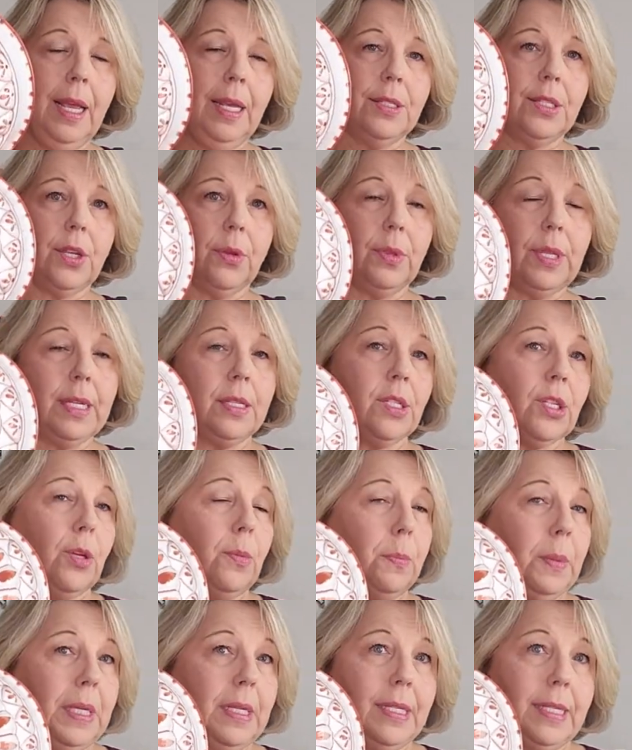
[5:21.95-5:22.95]
So these
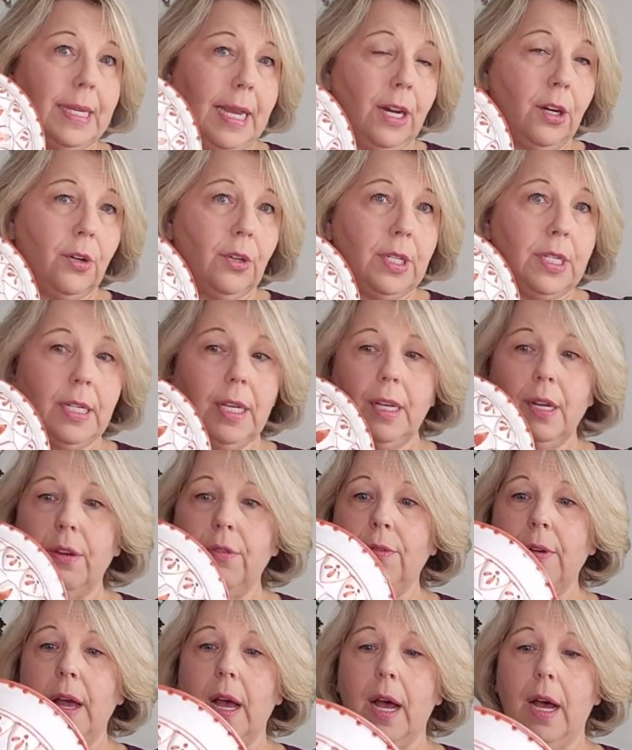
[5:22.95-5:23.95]
could be
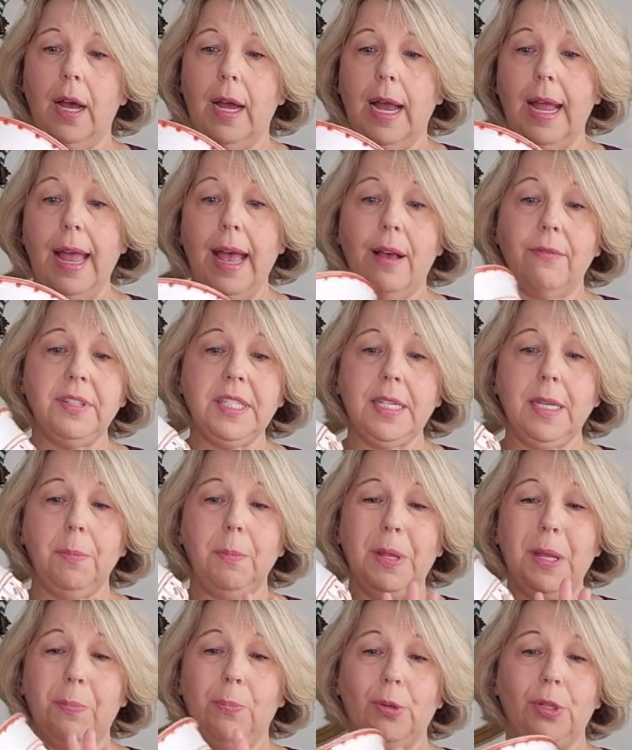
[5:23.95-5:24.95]
decorative. I have seen
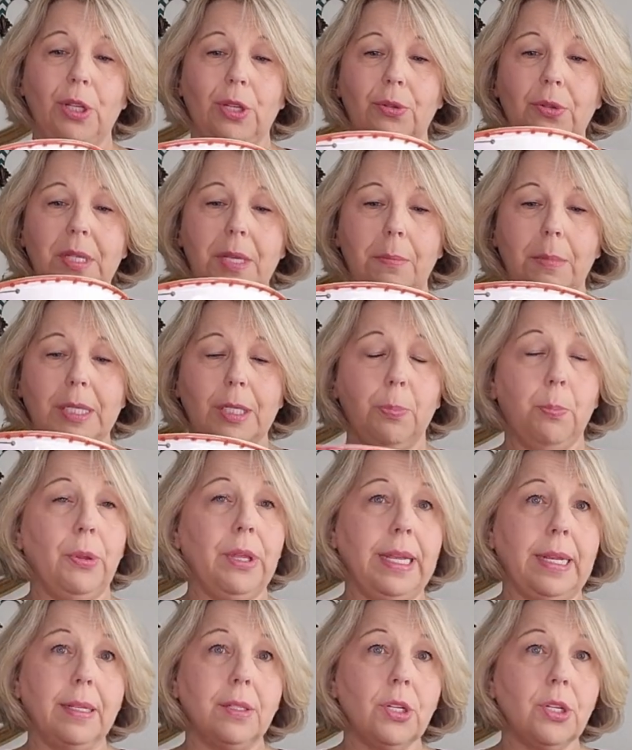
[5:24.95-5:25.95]
people use them as
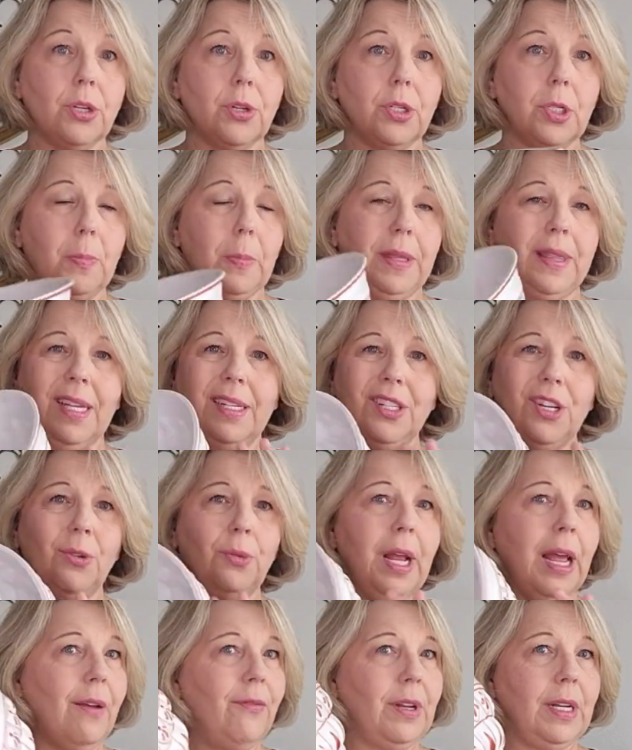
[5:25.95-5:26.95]
planters, but they
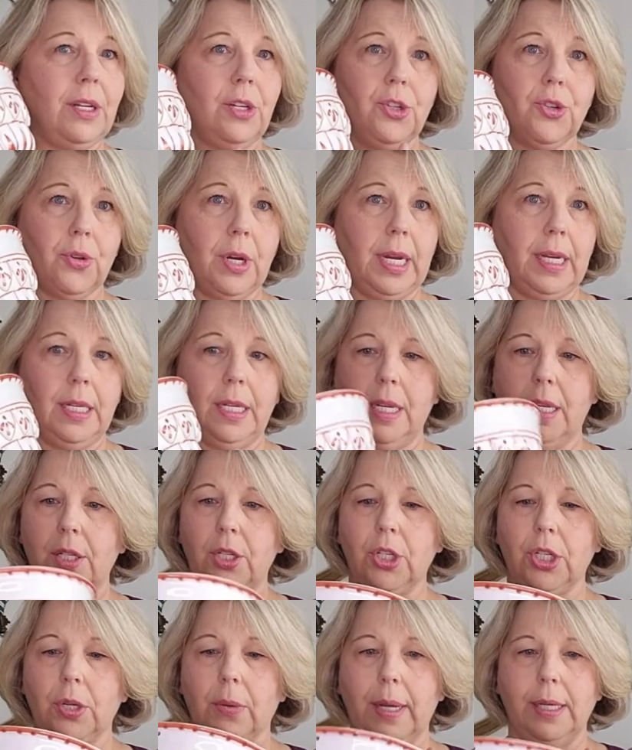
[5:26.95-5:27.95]
don't have any
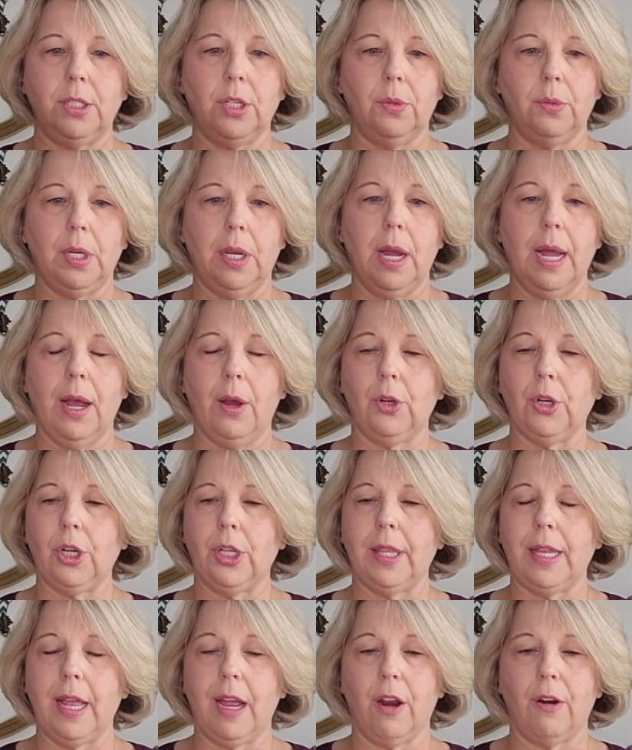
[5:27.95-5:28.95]
drainage, so I don't know how
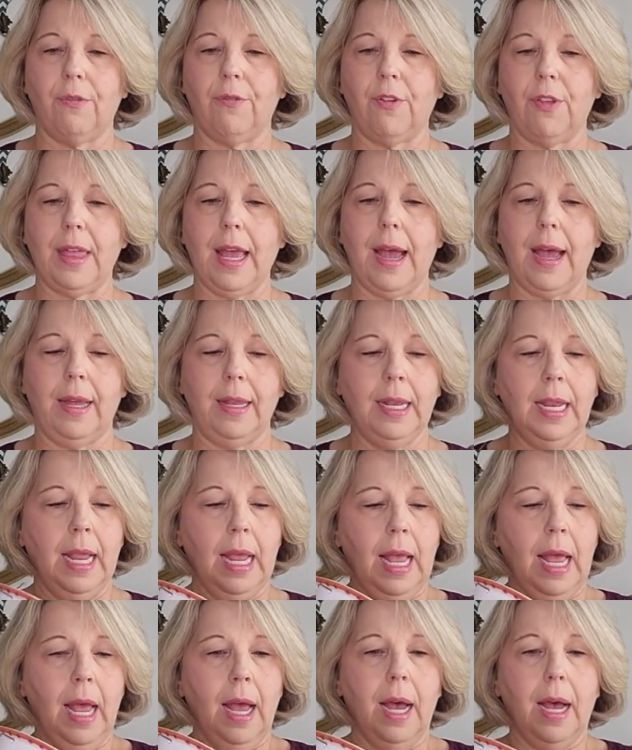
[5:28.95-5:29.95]
good they are for that.
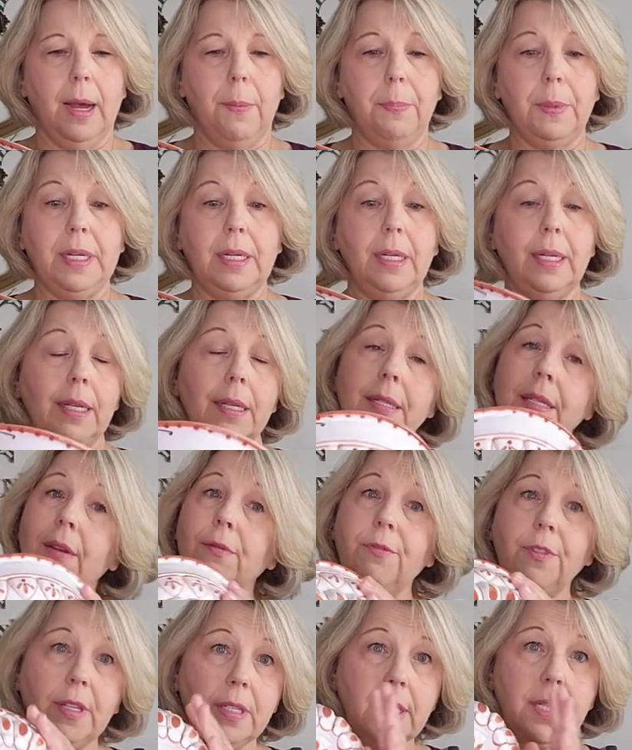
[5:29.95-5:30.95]
But it is a
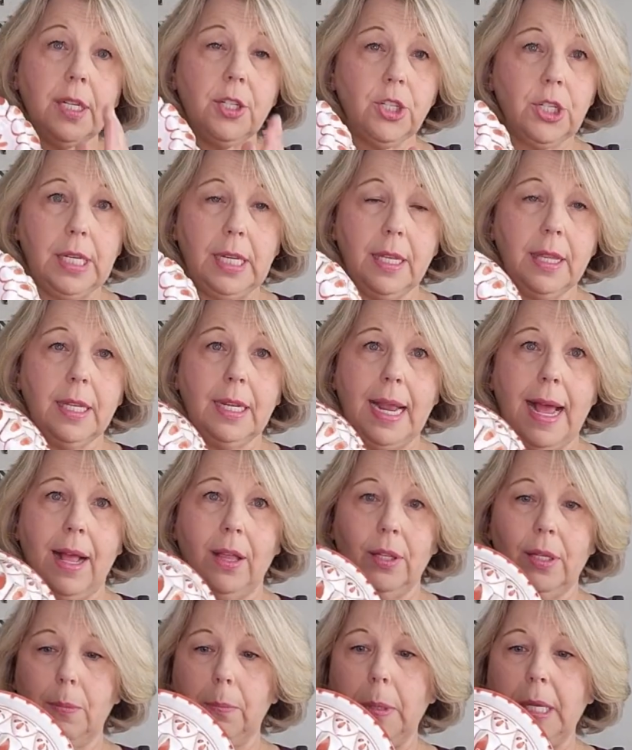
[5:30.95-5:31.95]
vintage Ethan
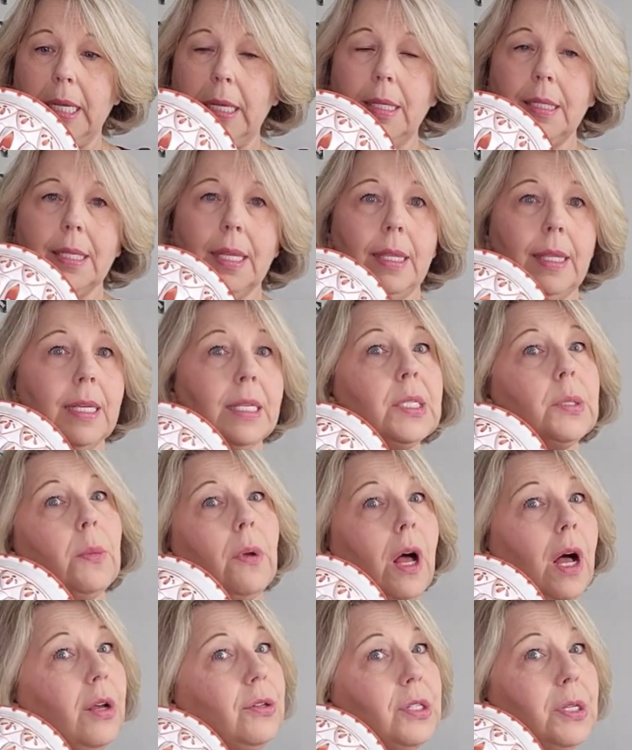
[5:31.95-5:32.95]
Allen piece, and this
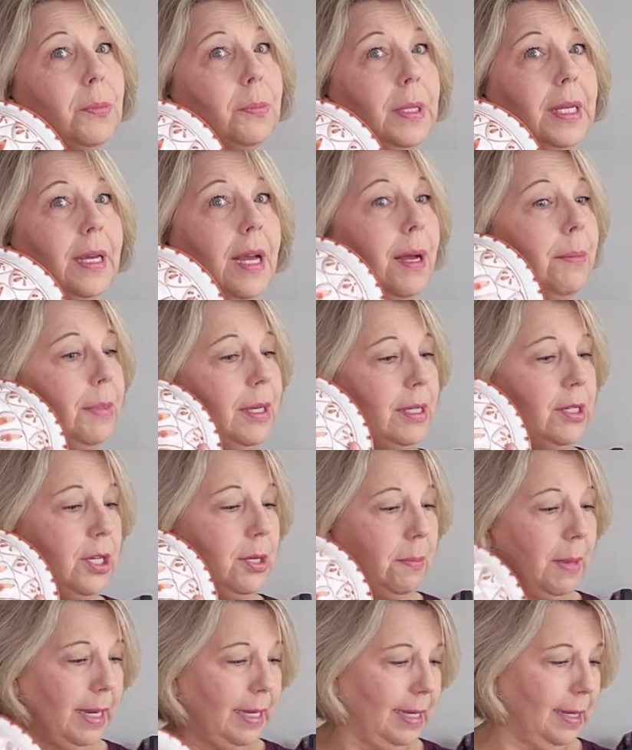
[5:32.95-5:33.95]
will also be coming
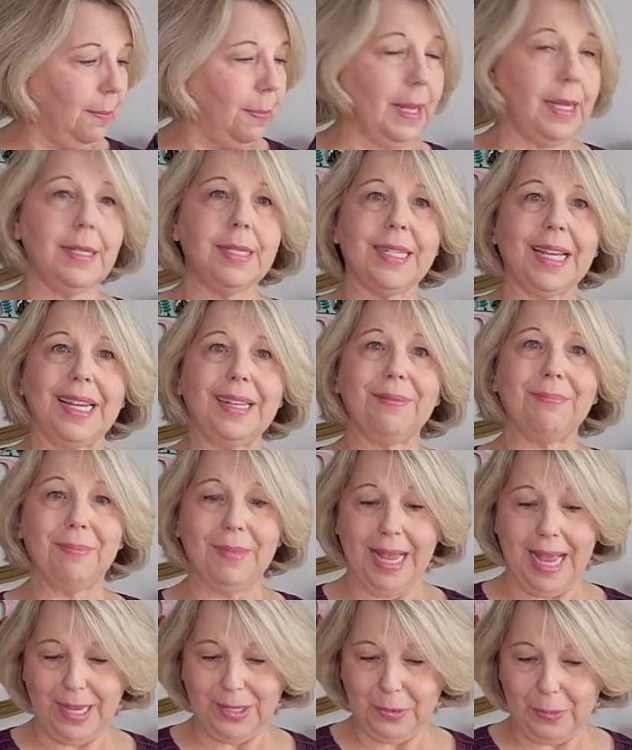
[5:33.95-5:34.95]
to my eBay site
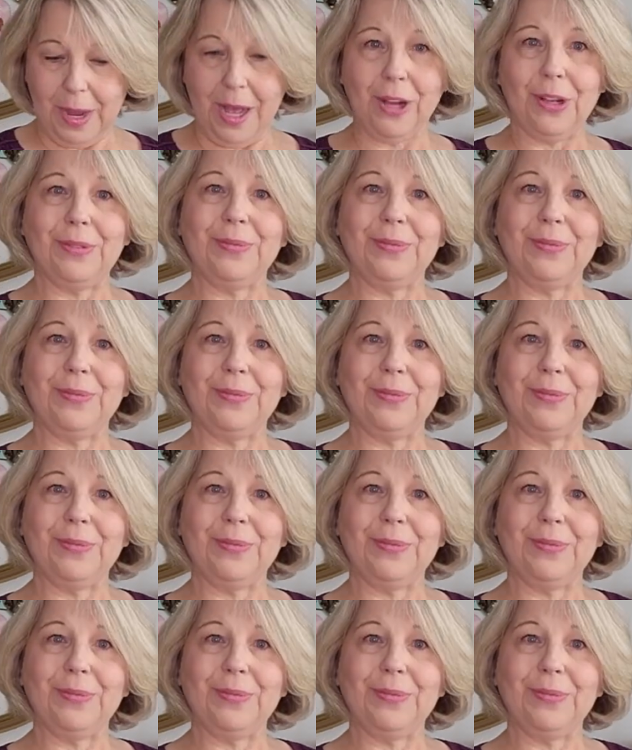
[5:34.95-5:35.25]
as well.